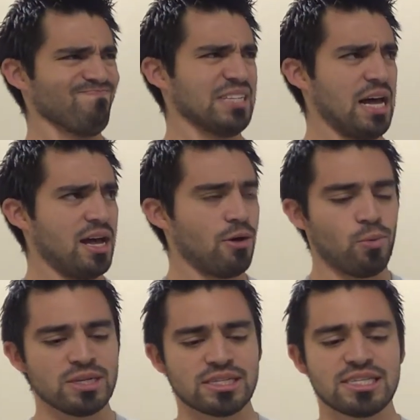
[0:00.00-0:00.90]

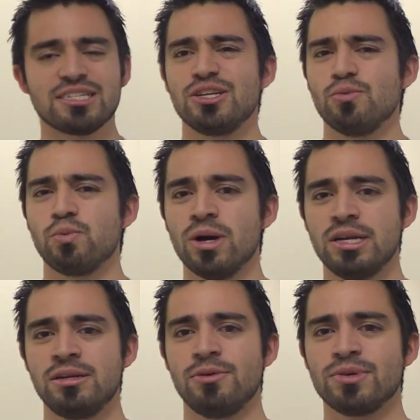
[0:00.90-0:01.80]

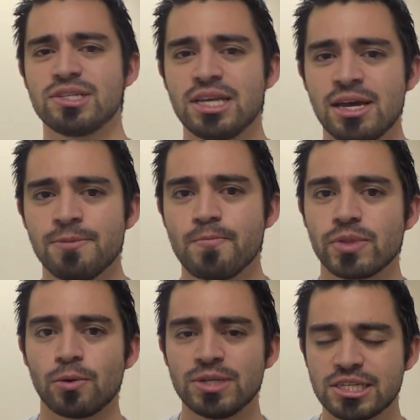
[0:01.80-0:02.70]
161, I want to say.
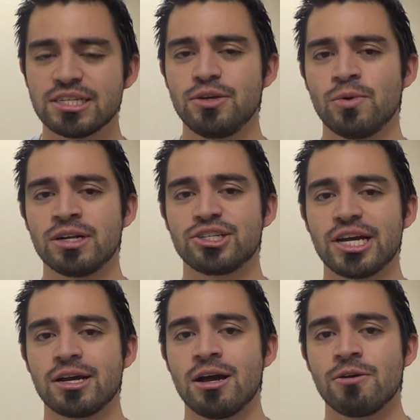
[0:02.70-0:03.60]
161.
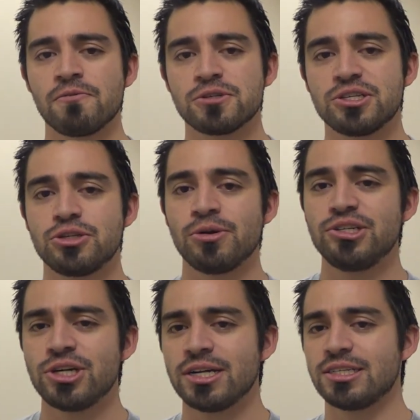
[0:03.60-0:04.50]
Chuck Congo versus Tony
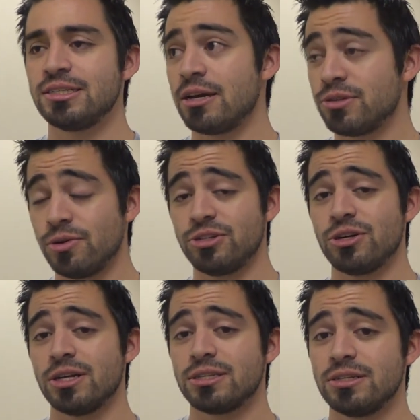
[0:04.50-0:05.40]
Johnson. Now, Tony
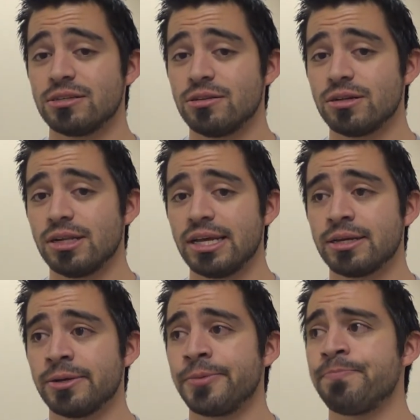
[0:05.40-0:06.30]
Johnson has looked
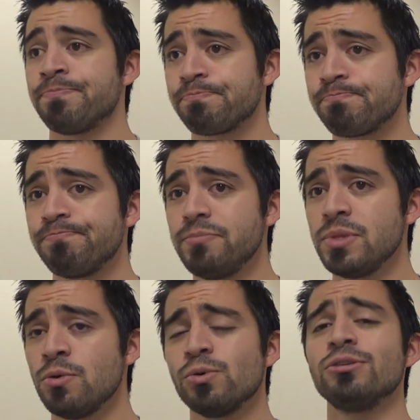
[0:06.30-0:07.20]
like a
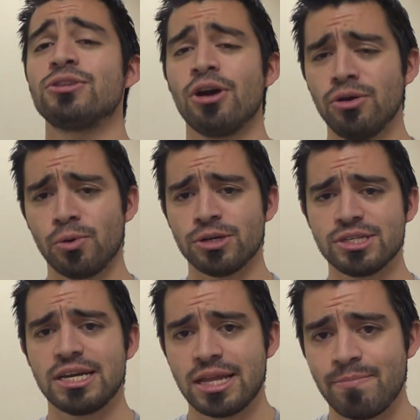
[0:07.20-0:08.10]
real dark
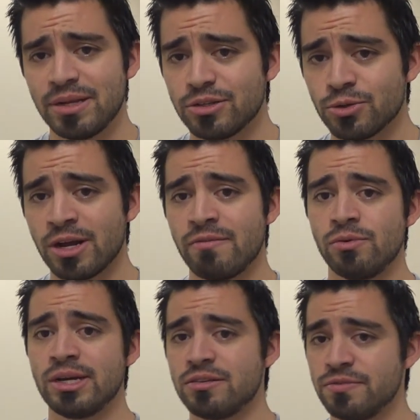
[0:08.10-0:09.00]
horse in that Bellator
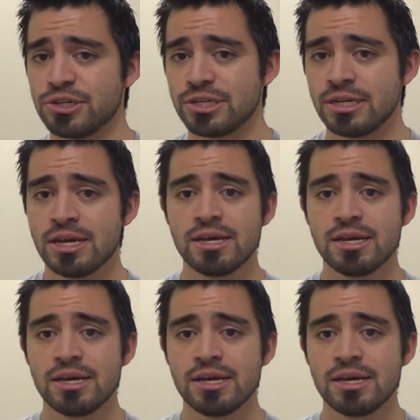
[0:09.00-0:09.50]
heavyweight division.